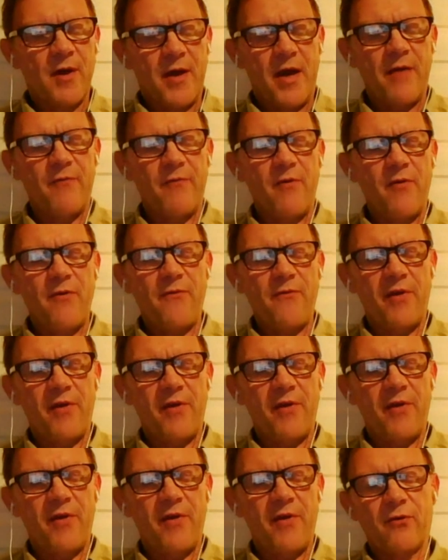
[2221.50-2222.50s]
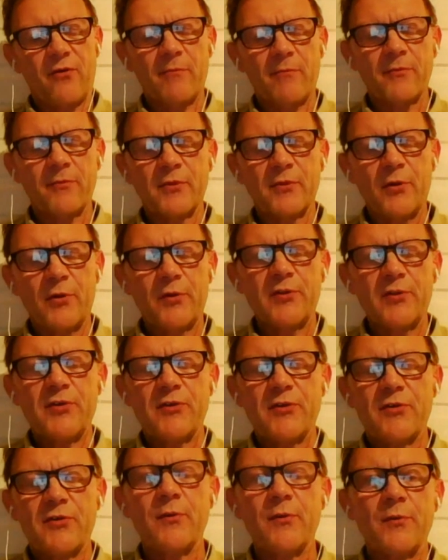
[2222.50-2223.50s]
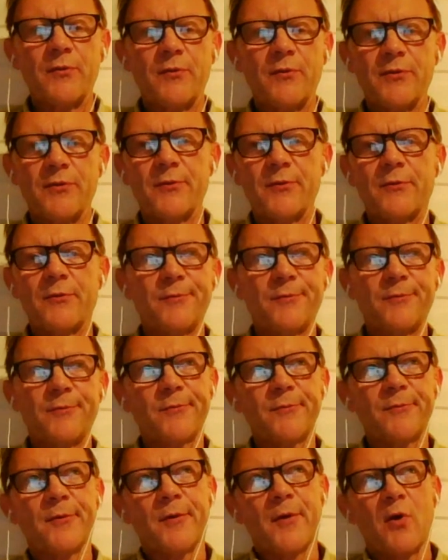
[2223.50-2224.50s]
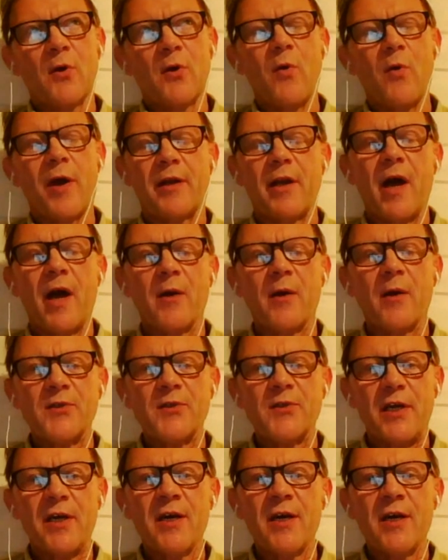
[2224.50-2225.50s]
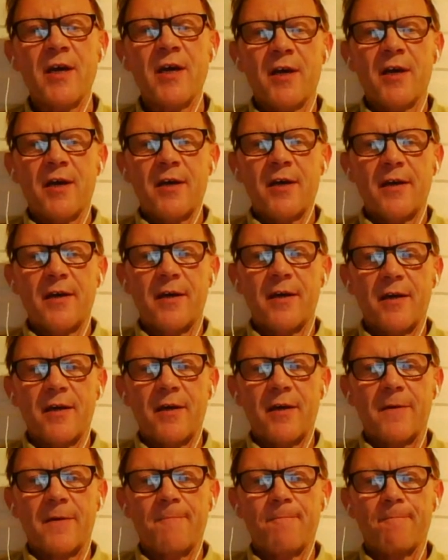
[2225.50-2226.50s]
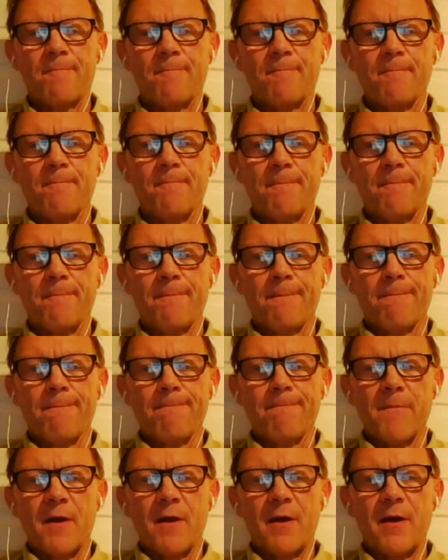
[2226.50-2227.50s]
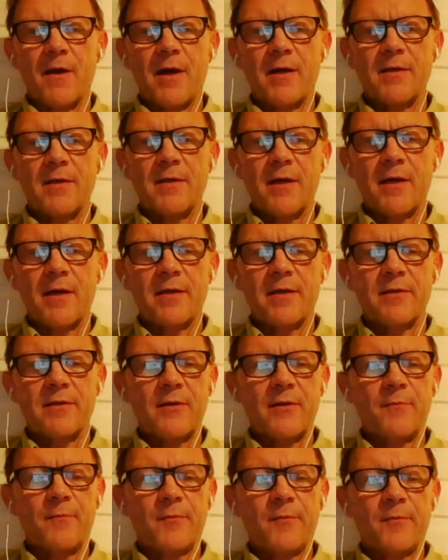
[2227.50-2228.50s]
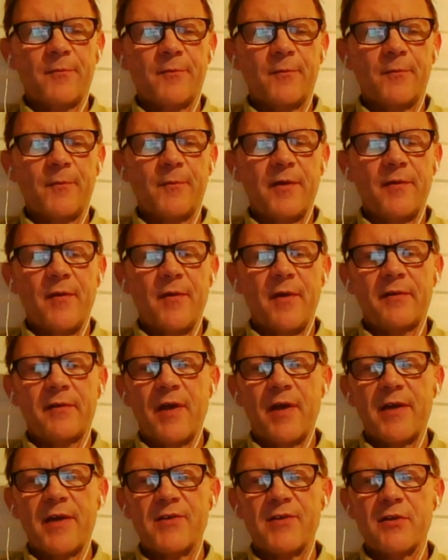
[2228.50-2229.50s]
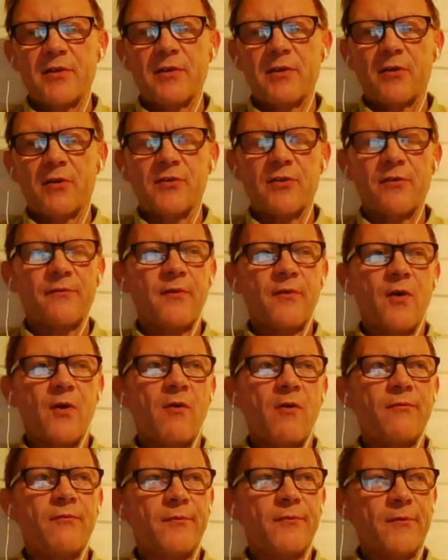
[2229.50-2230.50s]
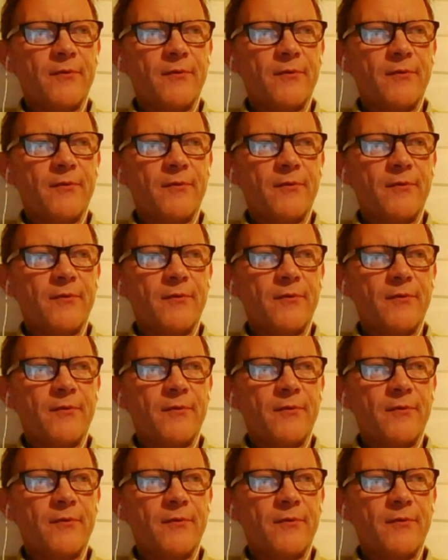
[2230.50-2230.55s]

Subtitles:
everything from good to quite lousy, um, and it takes a lot of